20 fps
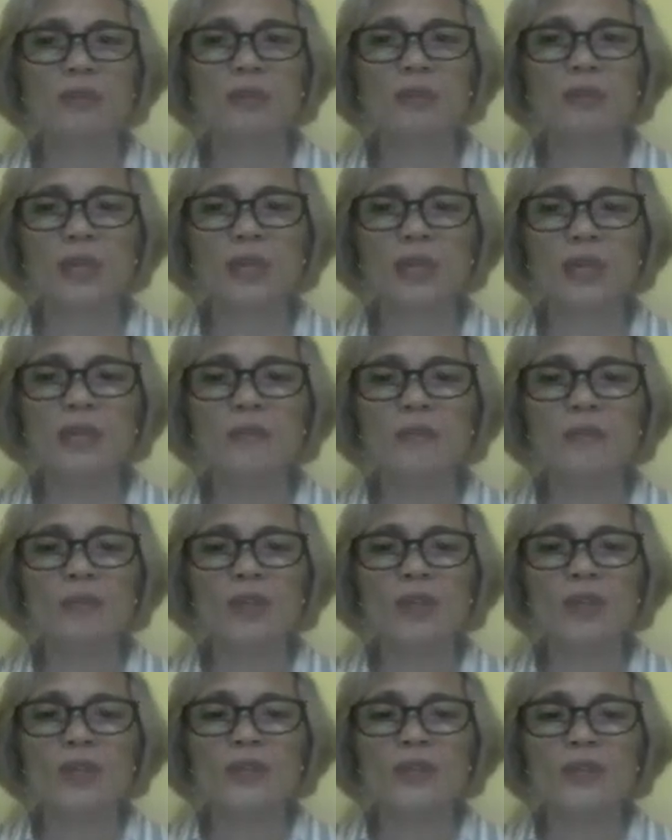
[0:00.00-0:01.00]
Okay,
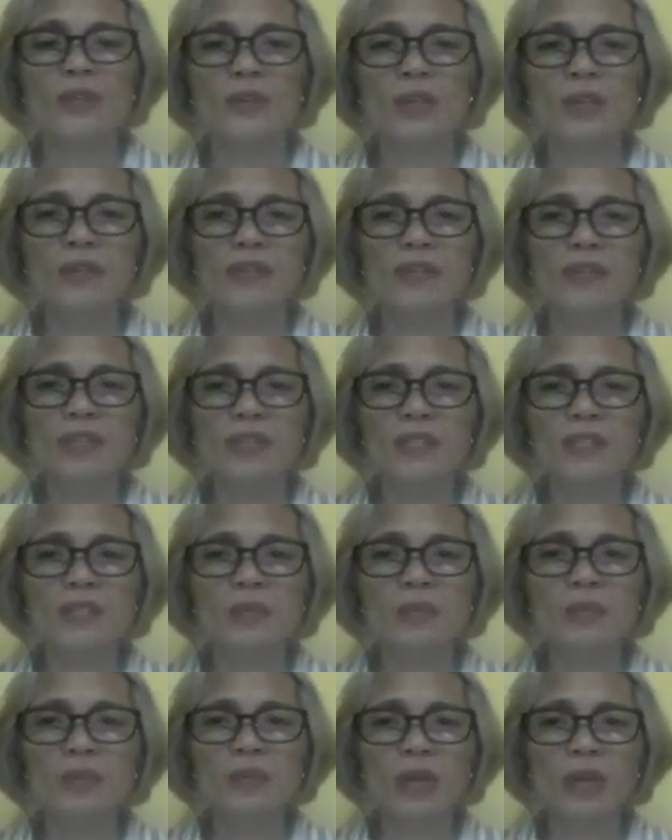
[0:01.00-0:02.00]
so given this
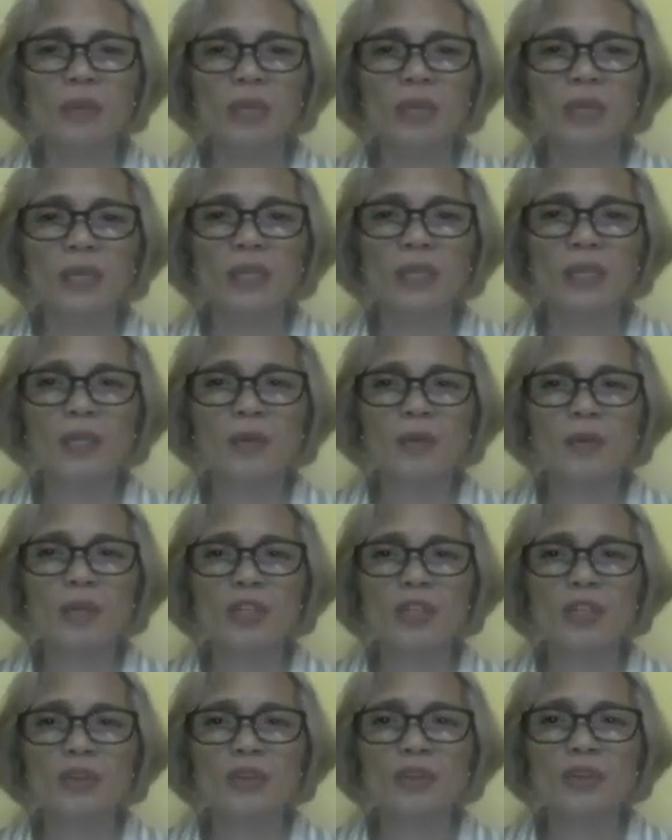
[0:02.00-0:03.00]
thermochemical
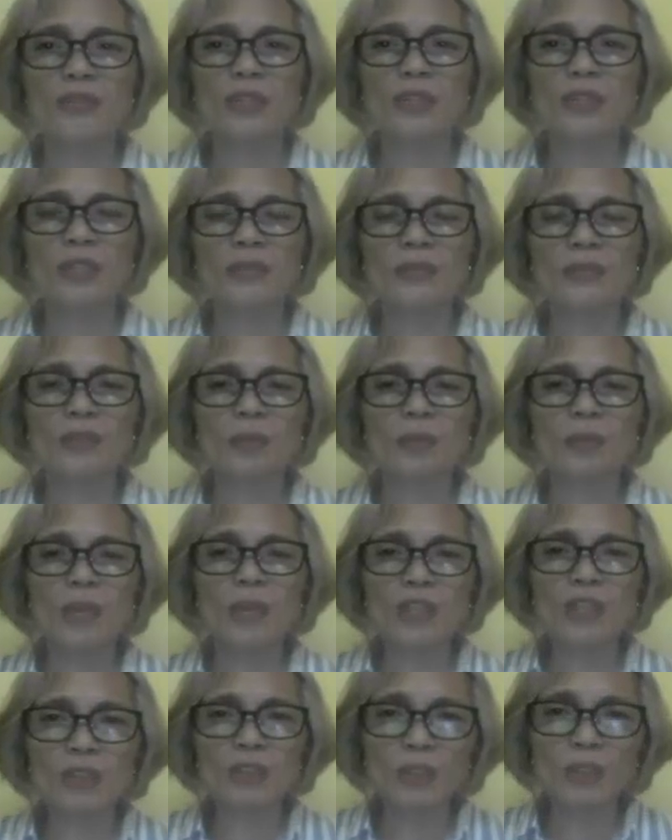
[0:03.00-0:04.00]
equation, for the
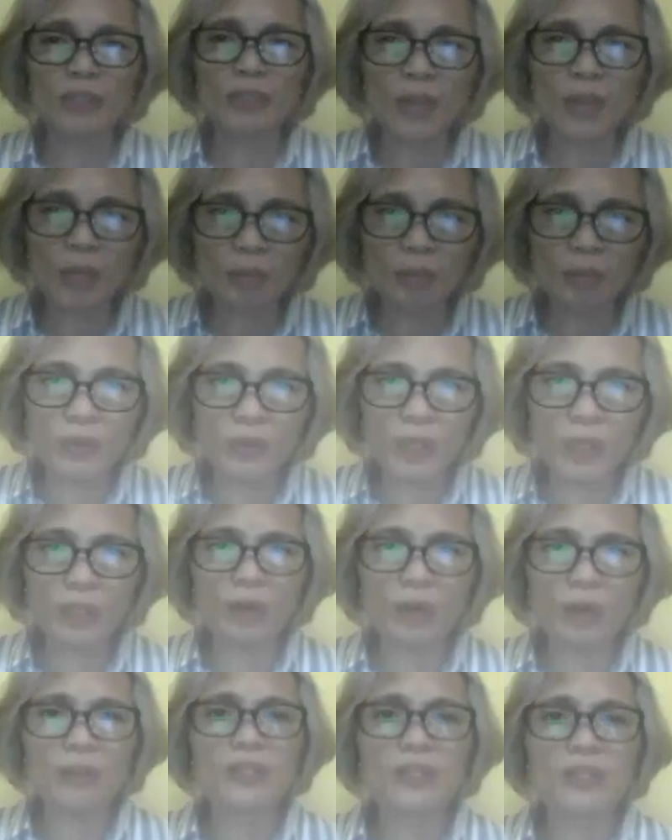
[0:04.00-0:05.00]
formation of carbon
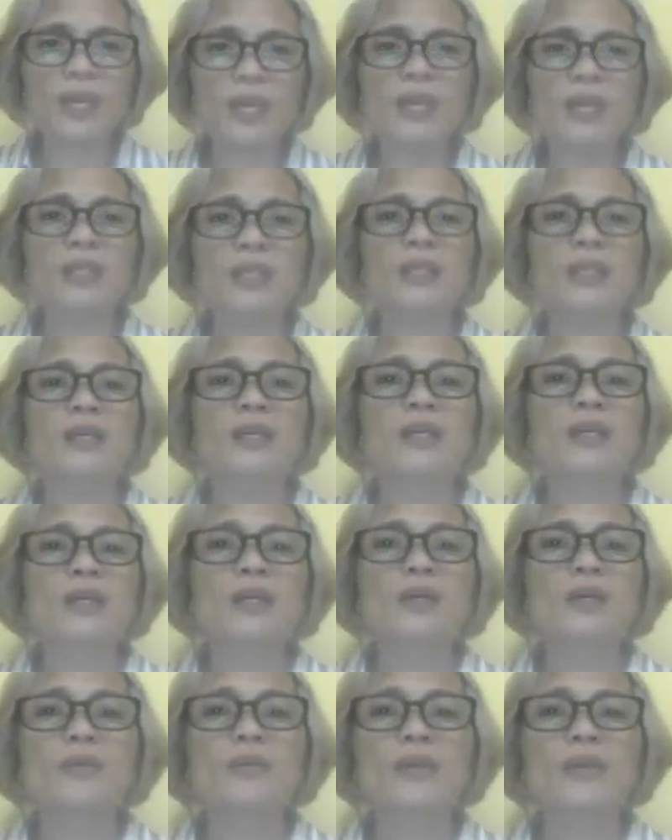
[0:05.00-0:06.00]
dioxide,
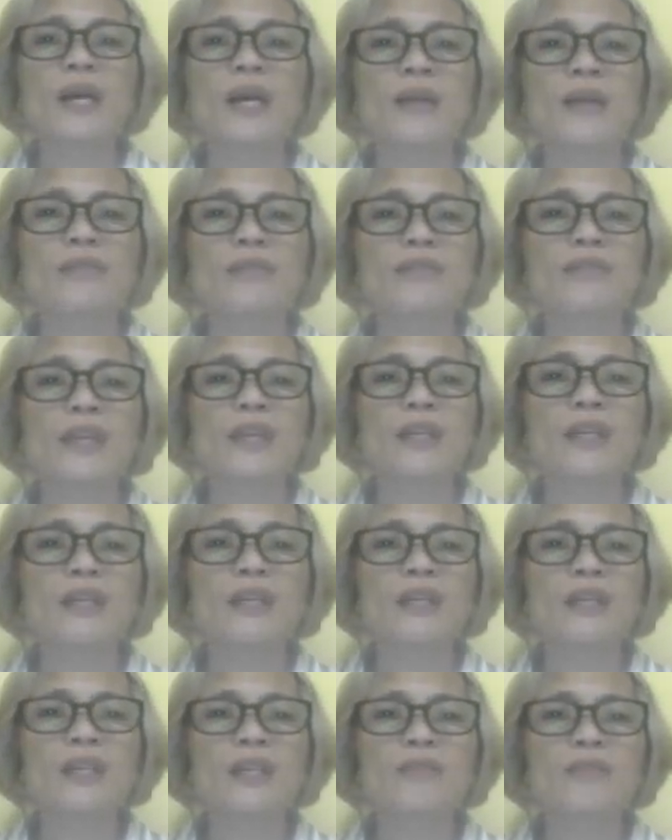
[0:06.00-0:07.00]
we have
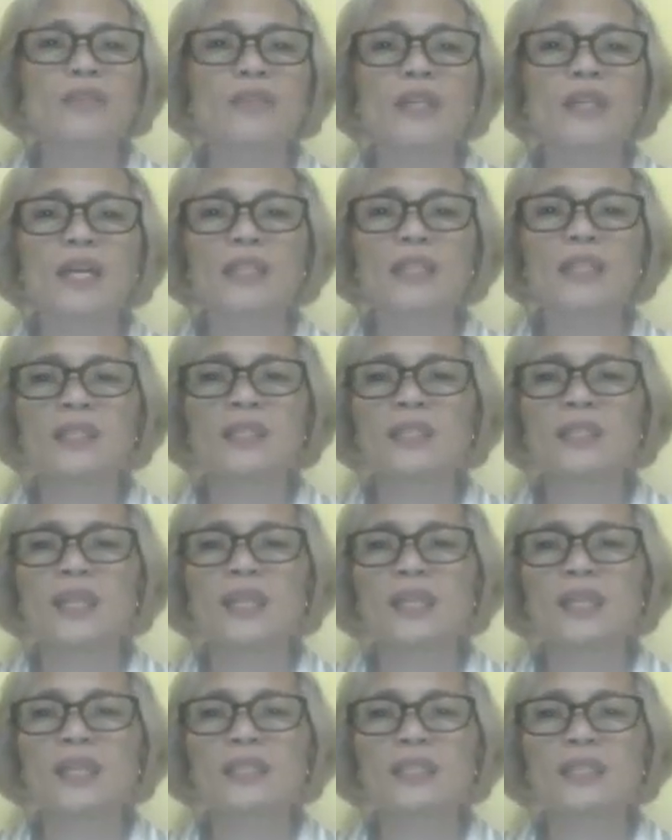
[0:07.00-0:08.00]
negative
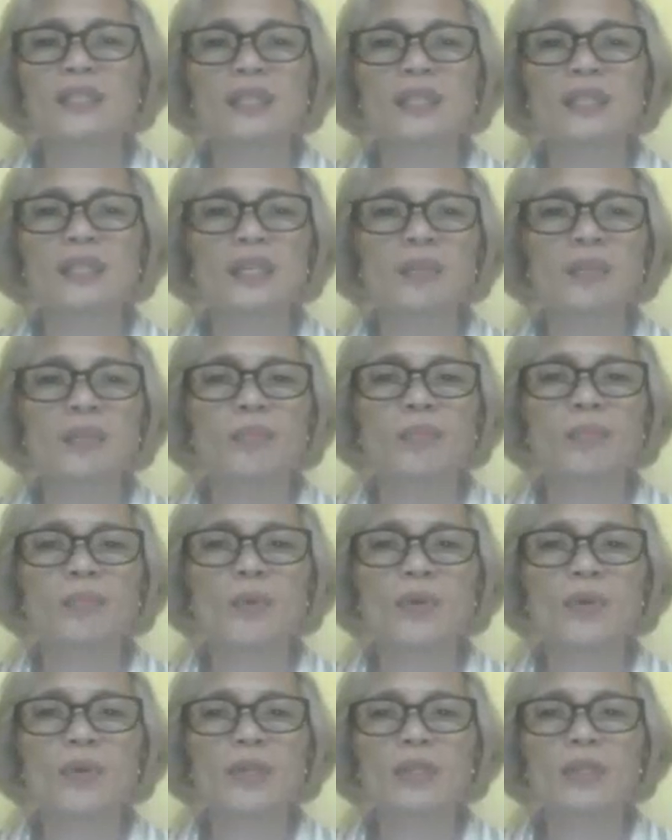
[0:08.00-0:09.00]

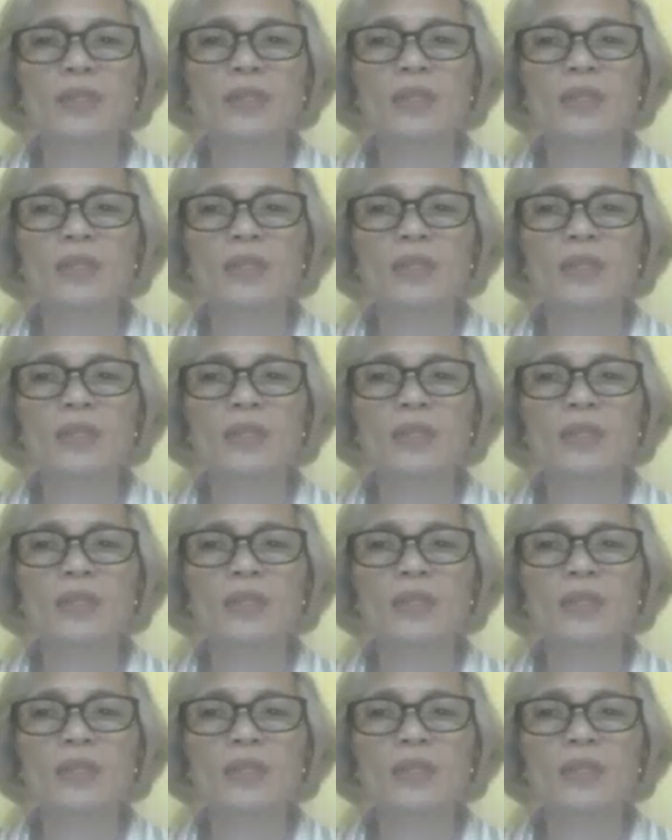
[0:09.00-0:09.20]
393.5.